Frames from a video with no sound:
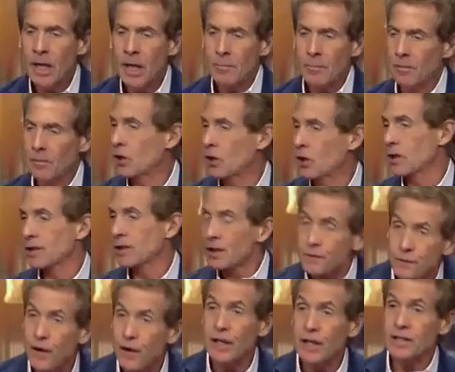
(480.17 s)
because
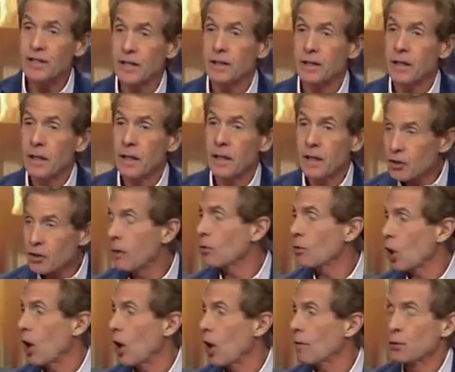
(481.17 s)
let's face it, Tom
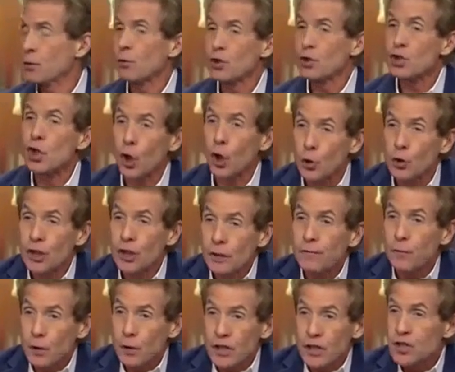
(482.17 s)
Coughlin was coaching
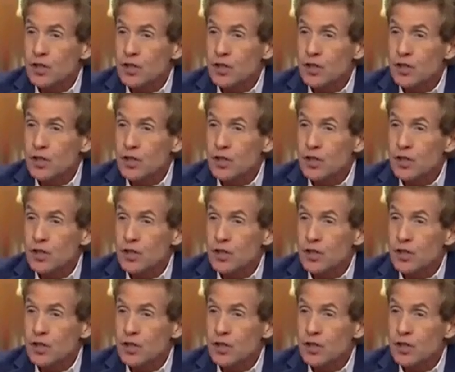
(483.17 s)
for his